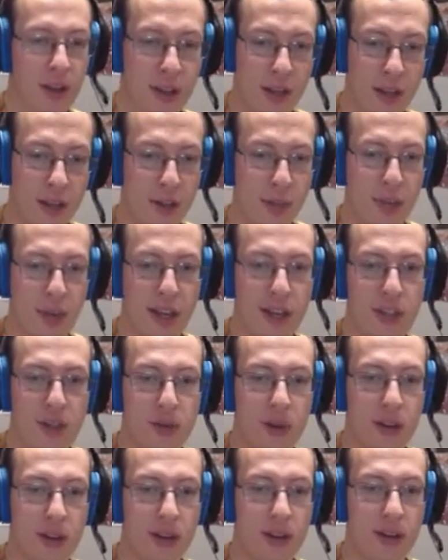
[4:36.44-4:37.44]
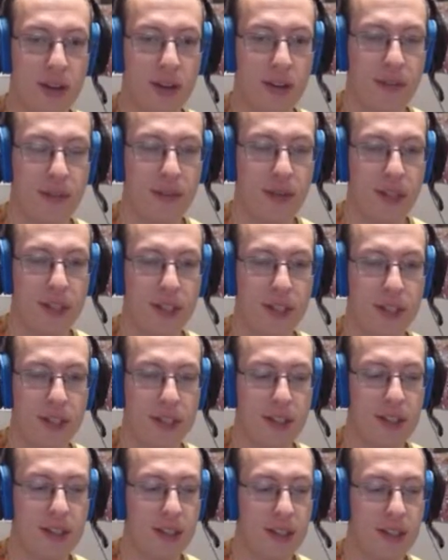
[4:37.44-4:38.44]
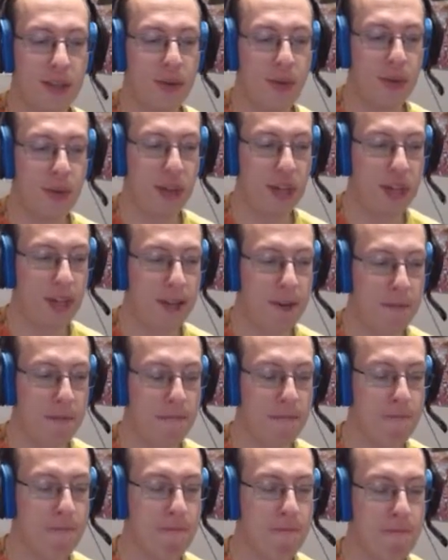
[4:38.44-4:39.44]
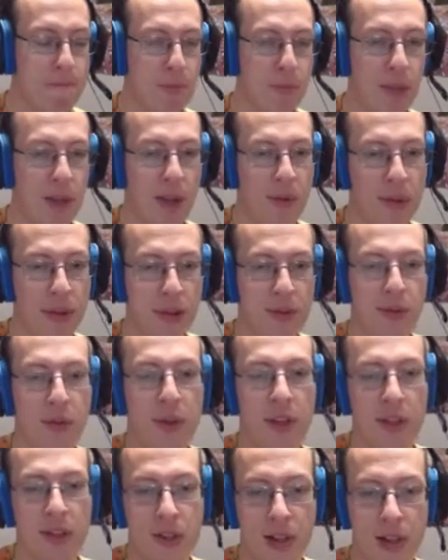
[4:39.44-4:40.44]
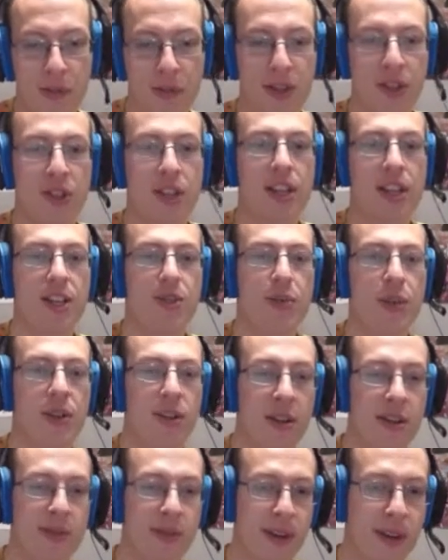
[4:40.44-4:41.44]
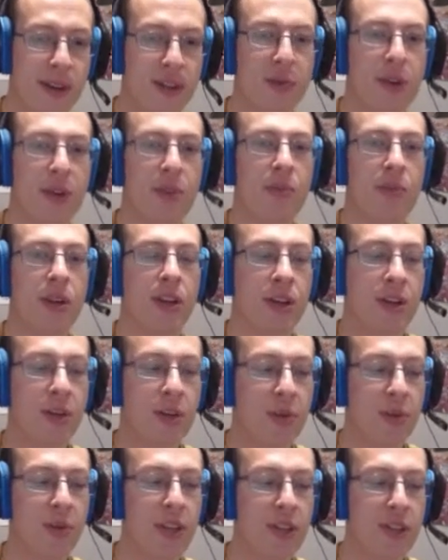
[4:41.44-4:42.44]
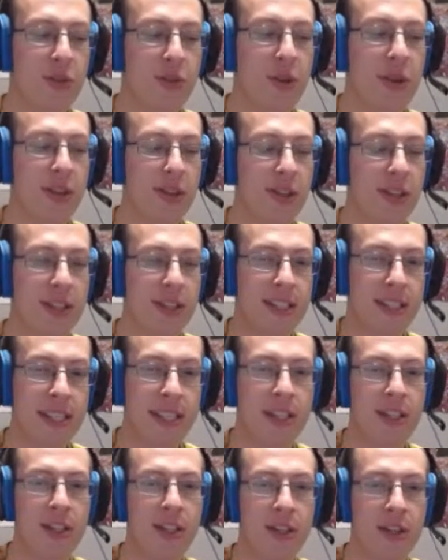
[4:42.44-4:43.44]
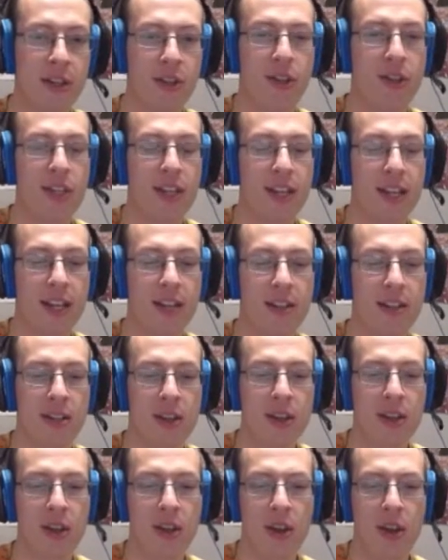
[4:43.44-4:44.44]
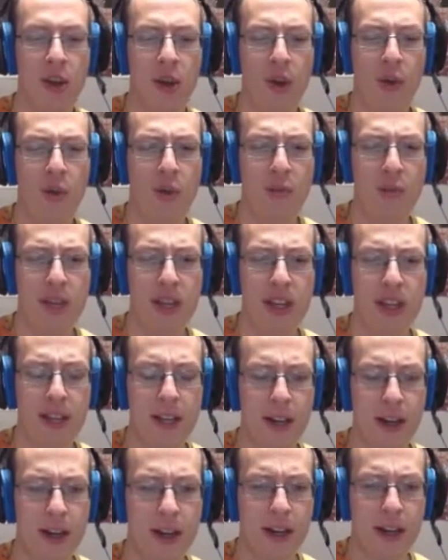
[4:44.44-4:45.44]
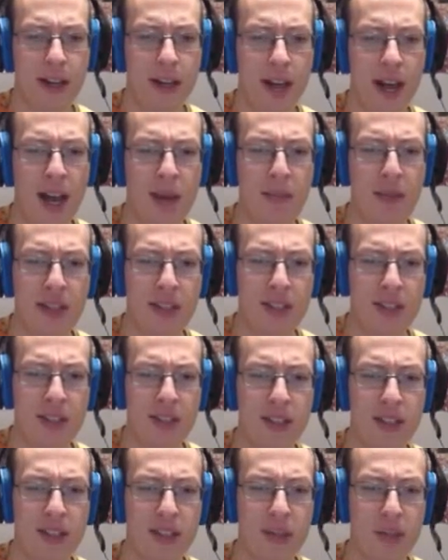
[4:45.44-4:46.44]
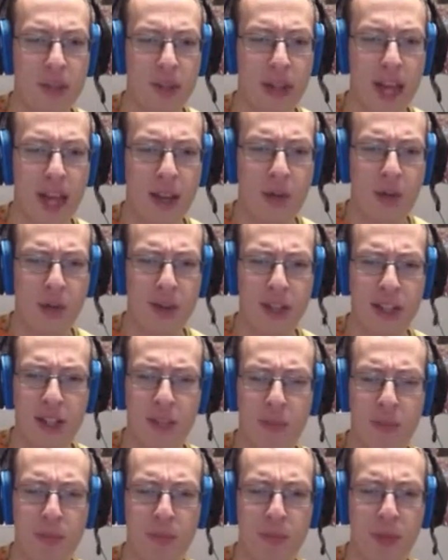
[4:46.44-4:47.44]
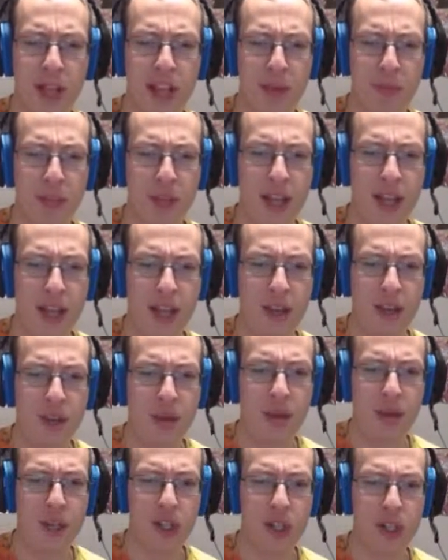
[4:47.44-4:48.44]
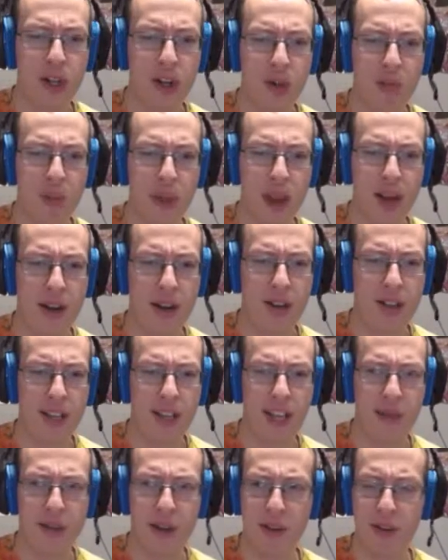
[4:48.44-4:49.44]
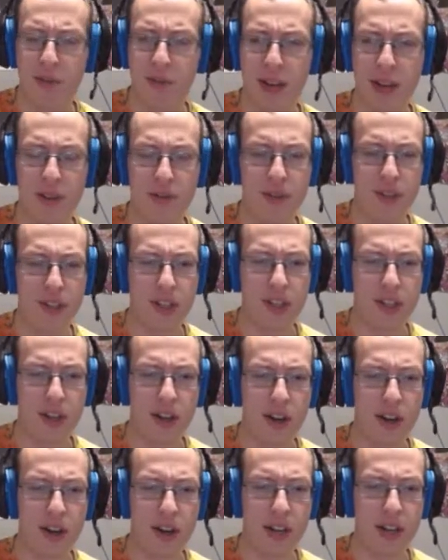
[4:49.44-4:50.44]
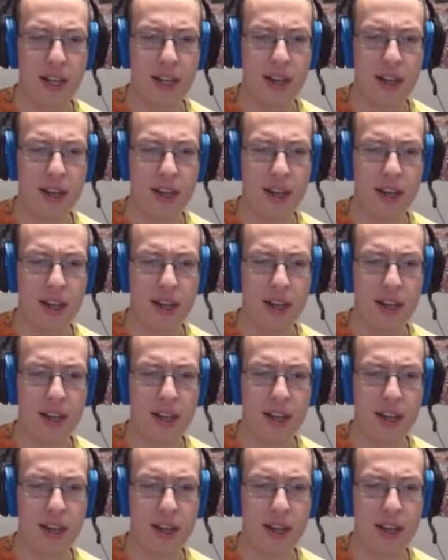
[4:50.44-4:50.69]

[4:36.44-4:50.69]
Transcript: good planeswalker, for instance, it would be, I mean, we can talk about Jace, we can talk about Elspeth, but a good planeswalker that's easy to understand would be Ob Nixilis, the black one. That's black, 3 generic mana that came out in Battle for Zendikar. It